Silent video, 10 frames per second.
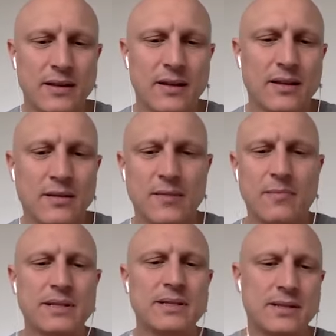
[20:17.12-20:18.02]
the
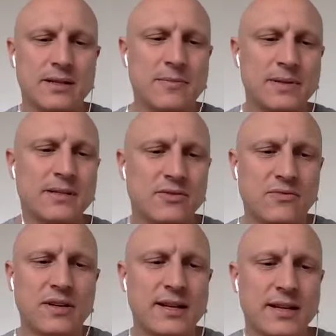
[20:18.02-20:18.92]
business, our business
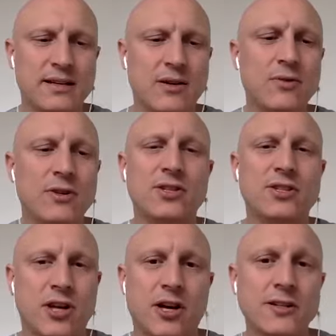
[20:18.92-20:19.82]
really only
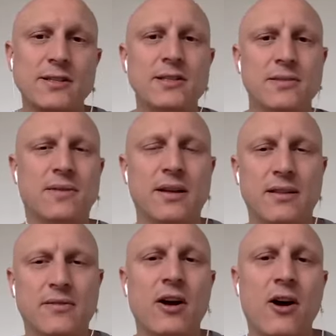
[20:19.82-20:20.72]
starts
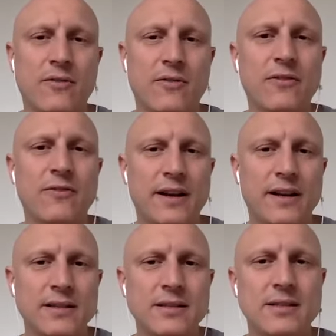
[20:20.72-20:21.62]
with auto
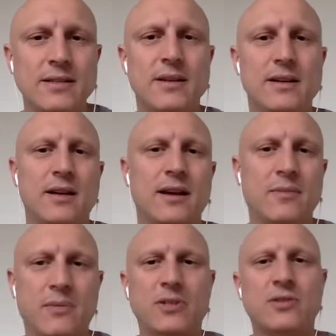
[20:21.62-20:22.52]
refinance. And
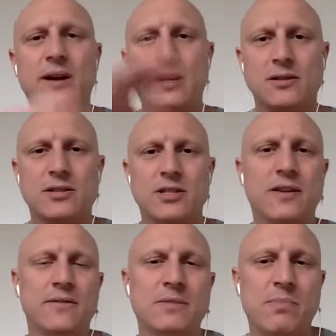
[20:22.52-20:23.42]
what we're trying to
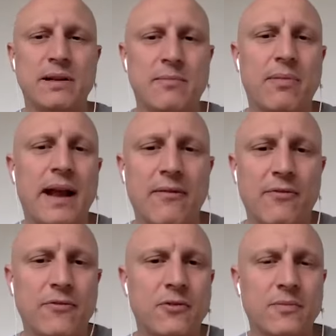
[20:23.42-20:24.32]
achieve is build a
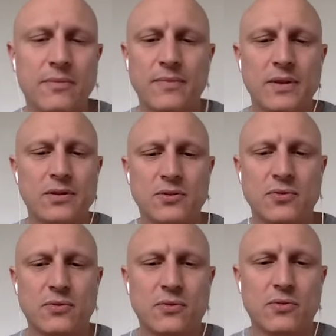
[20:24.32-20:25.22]
platform
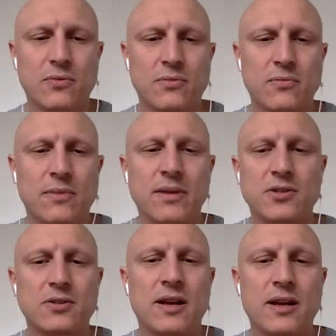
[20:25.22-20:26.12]
to make
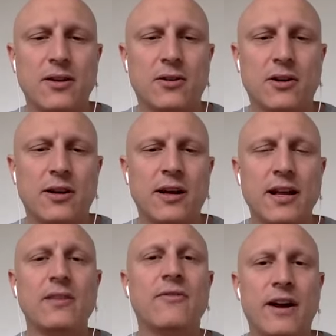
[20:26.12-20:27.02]
sure that you're
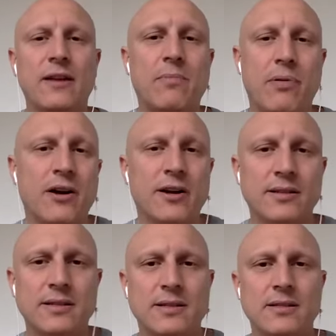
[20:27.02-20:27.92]
in the right
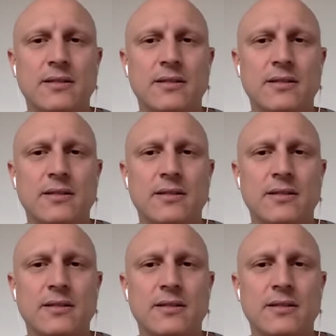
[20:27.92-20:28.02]
products